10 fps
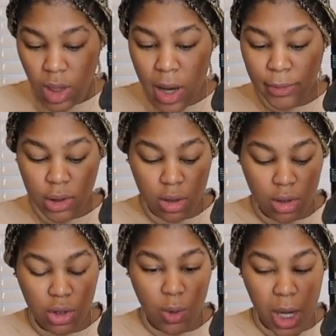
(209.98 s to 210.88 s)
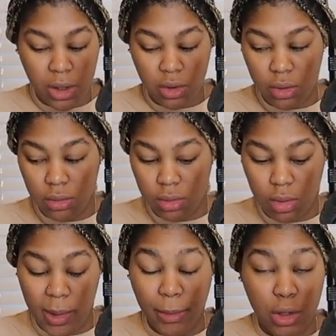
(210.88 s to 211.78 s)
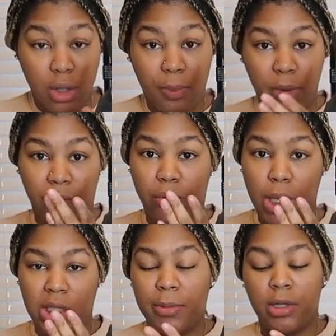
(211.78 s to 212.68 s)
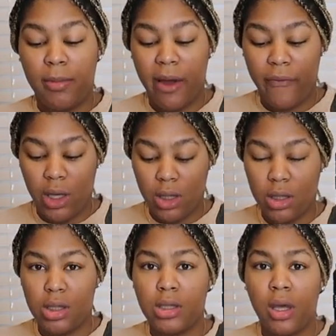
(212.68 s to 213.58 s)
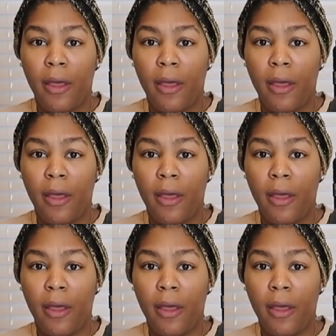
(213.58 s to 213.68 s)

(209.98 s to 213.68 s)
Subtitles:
I'm just going to swatch. I'm just going to put 4 tips on my fingers.